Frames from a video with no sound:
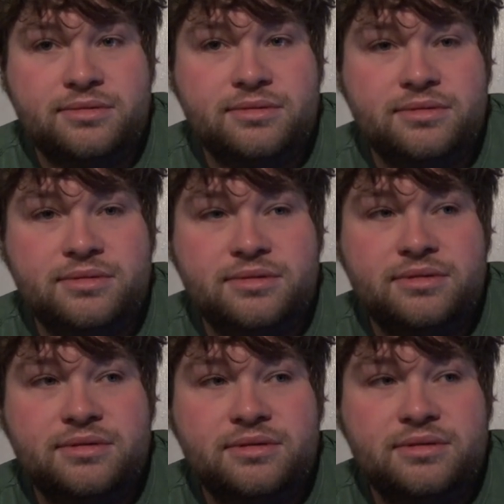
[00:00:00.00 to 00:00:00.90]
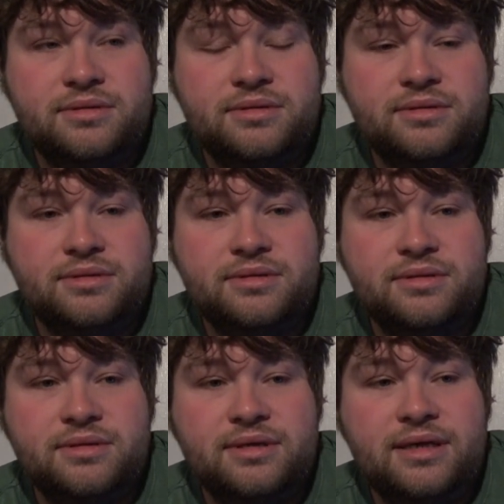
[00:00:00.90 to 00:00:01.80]

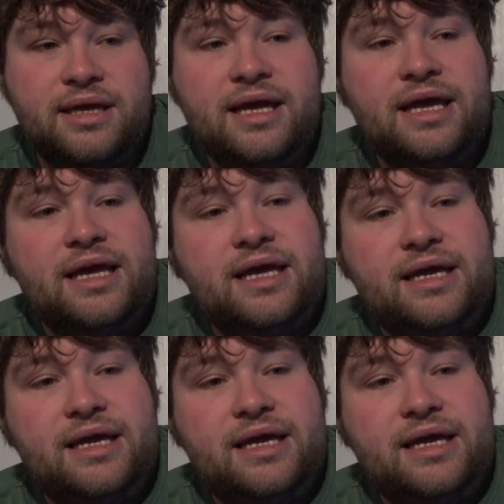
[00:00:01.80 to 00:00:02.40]
No one is speaking in this clip.